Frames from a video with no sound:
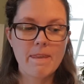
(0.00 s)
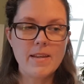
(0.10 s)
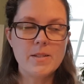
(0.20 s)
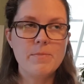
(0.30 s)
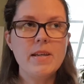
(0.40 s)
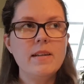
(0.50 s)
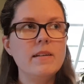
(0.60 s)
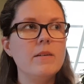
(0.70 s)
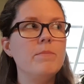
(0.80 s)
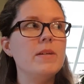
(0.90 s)
It's been
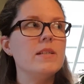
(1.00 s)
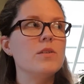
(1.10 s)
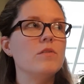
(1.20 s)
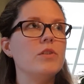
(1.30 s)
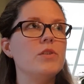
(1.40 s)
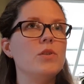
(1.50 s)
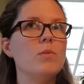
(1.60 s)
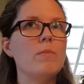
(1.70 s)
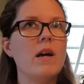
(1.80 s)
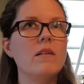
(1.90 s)
a bit over 2
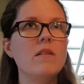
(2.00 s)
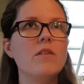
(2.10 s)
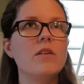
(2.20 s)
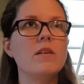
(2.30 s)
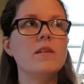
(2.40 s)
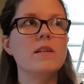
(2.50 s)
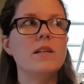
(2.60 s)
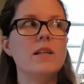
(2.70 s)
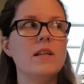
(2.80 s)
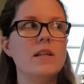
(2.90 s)
months
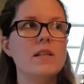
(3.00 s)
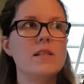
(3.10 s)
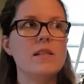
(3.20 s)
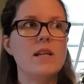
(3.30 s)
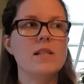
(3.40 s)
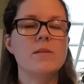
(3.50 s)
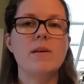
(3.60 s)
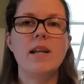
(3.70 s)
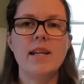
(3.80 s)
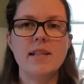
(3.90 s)
since
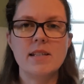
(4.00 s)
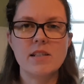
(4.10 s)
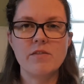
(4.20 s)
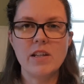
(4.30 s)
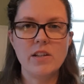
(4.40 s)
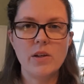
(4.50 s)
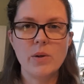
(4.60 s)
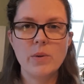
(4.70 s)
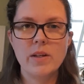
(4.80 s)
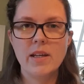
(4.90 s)
my latest
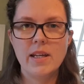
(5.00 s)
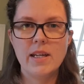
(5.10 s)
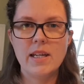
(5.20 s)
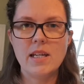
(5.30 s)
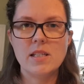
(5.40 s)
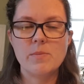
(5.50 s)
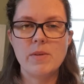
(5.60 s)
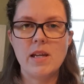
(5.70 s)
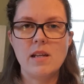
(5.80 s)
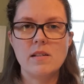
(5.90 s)
video. It's
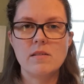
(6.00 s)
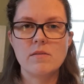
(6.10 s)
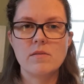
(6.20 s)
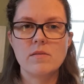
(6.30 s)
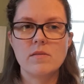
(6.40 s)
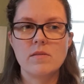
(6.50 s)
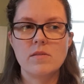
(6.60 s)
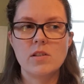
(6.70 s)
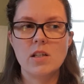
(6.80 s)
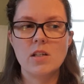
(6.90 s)
been
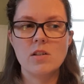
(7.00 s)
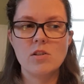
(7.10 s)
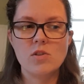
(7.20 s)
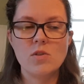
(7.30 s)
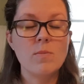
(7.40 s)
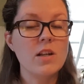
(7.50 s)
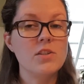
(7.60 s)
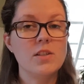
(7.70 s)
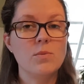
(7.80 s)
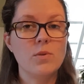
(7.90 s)
so much
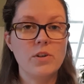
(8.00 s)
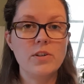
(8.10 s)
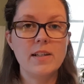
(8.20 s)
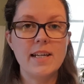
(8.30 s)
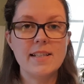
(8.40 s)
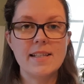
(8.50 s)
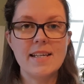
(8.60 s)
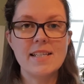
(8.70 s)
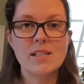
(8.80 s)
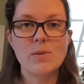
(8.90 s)
at work
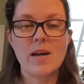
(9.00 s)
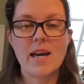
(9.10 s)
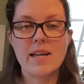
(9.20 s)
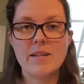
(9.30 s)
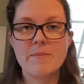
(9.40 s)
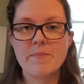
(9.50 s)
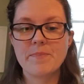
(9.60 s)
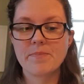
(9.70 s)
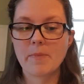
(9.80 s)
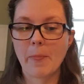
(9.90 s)
lately, so I
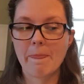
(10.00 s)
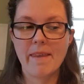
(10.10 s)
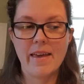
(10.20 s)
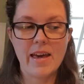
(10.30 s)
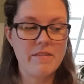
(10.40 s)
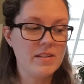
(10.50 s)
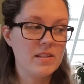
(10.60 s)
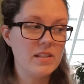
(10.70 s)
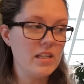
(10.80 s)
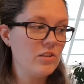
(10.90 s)
haven't
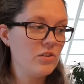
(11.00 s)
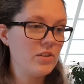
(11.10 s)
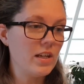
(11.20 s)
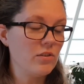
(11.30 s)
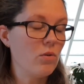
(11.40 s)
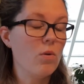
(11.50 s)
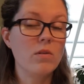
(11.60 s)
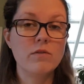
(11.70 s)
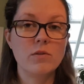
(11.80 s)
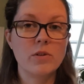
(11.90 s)
stitched at
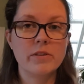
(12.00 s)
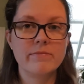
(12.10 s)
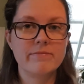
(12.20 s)
all for